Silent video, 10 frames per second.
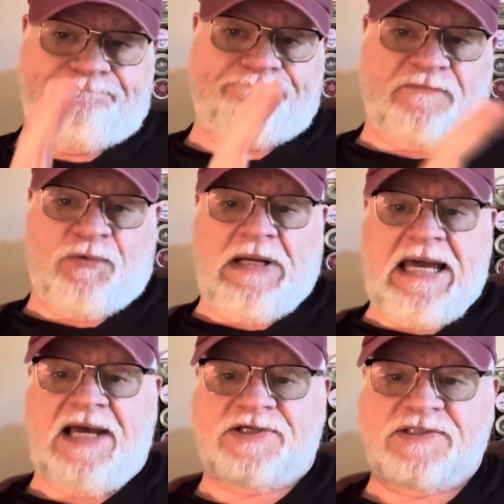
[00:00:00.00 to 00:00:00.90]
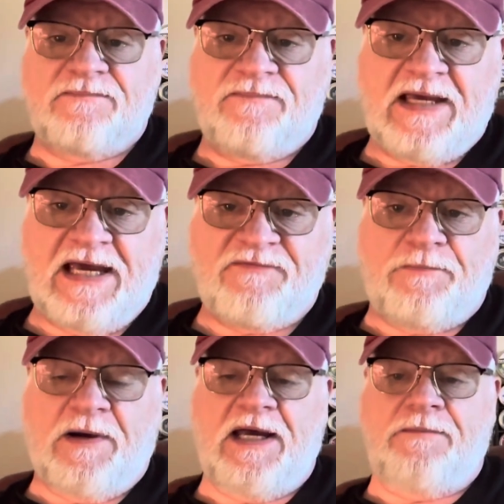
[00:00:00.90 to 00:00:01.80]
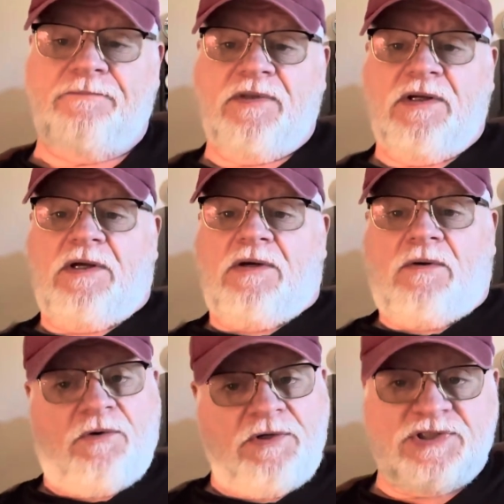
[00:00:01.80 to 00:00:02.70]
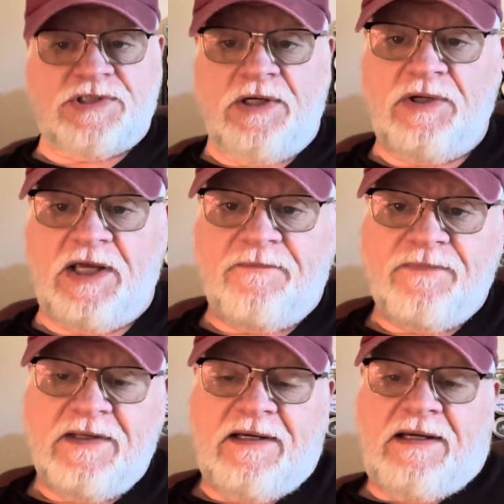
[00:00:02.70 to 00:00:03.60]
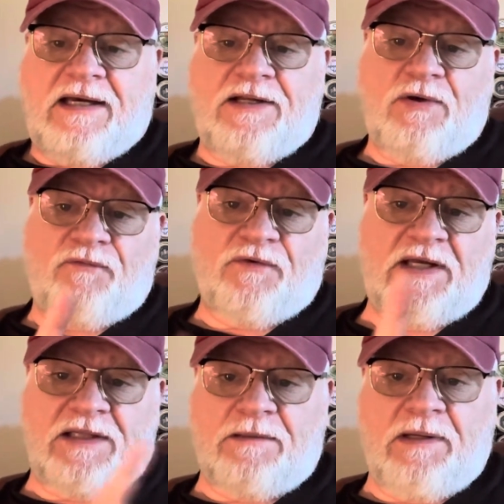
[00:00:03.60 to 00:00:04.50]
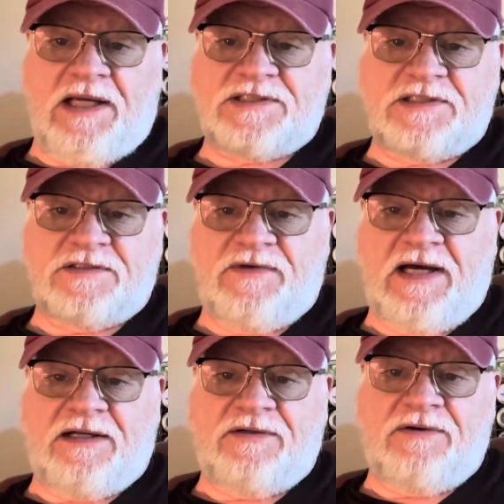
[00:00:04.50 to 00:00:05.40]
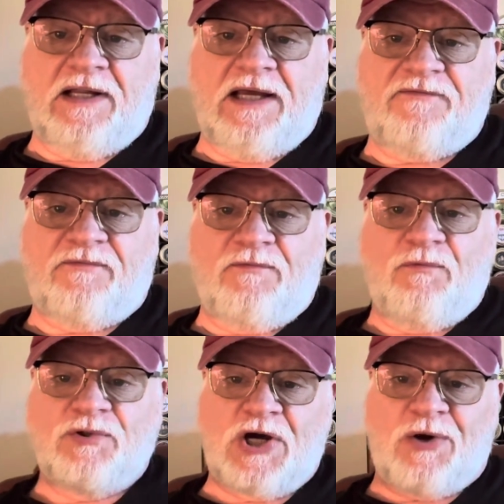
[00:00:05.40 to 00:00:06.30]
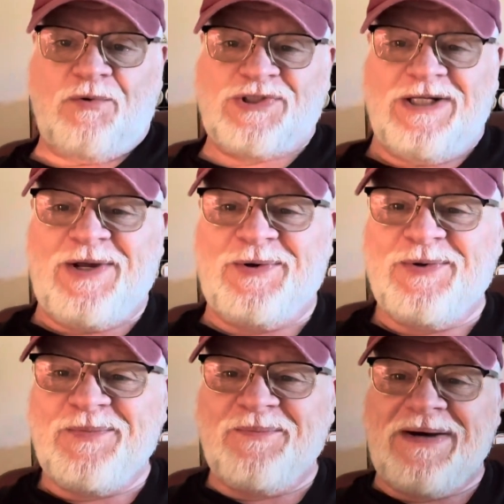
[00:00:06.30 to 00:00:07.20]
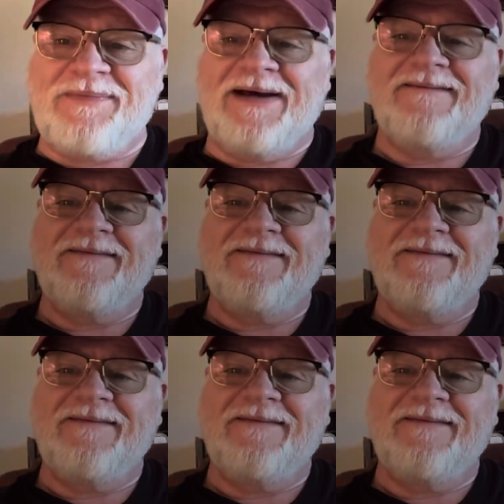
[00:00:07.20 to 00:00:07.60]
relax, have your pipe or your stogie, and don't forget the blessings of God in your life. We'll talk with you later. Bye-bye.